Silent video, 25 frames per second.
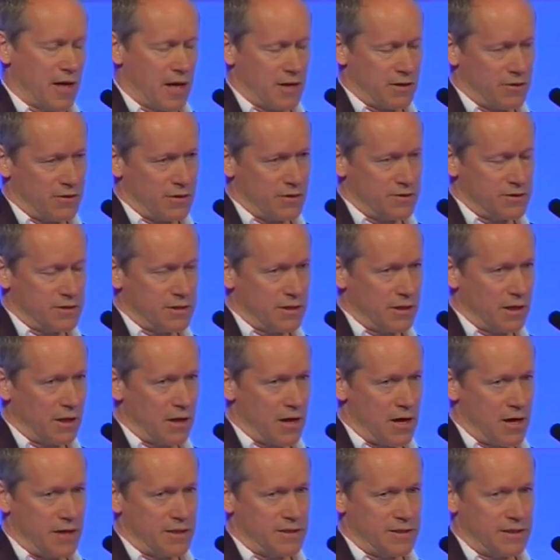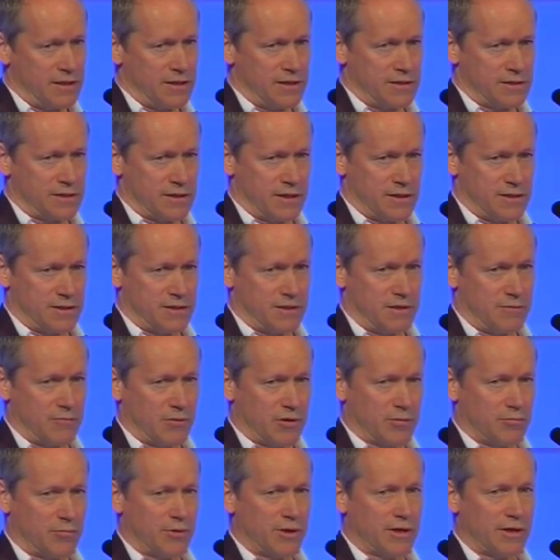And those little ideas that seem
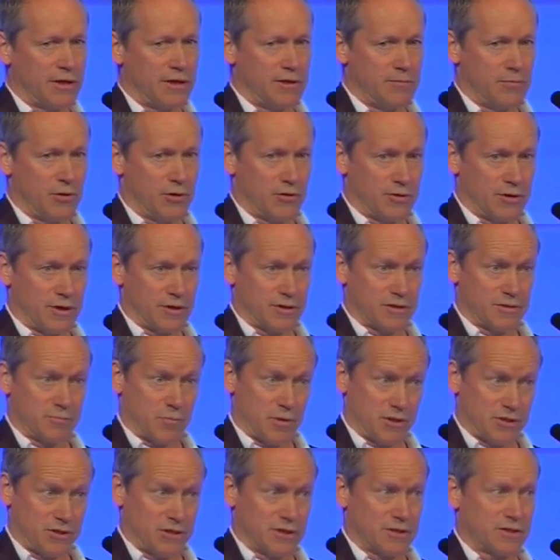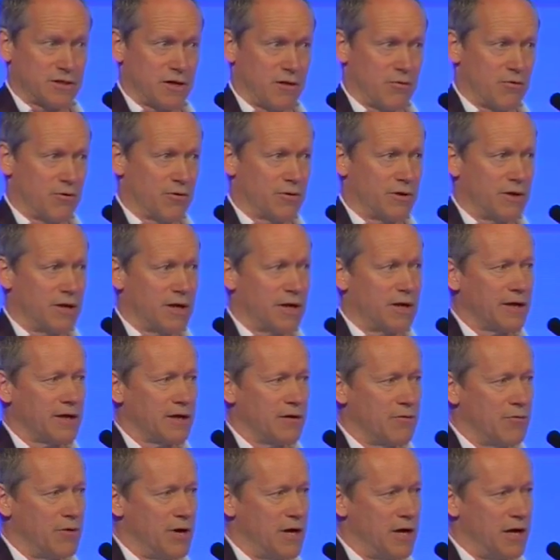completely bonkers but just go on niggling
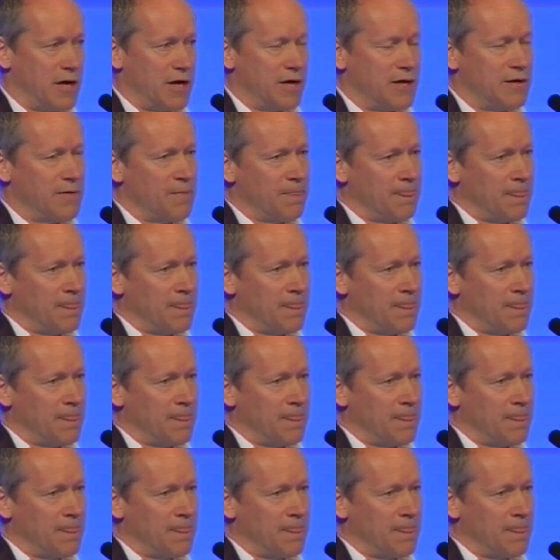away